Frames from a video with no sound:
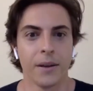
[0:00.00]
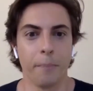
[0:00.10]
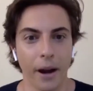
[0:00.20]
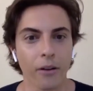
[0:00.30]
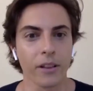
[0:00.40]

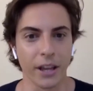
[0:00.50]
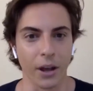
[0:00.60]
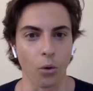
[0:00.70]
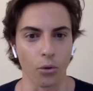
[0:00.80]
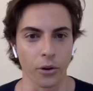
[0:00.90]
barely
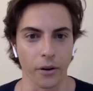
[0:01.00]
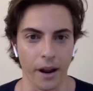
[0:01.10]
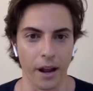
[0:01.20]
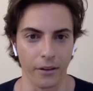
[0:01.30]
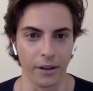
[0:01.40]
hold her
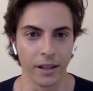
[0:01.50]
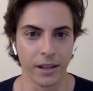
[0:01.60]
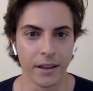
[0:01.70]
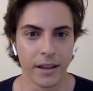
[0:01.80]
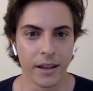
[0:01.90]
ground.
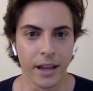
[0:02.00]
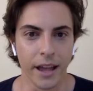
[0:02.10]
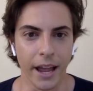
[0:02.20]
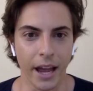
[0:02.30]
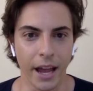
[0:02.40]

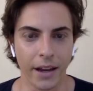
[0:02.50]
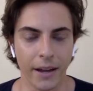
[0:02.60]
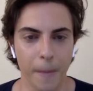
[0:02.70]
And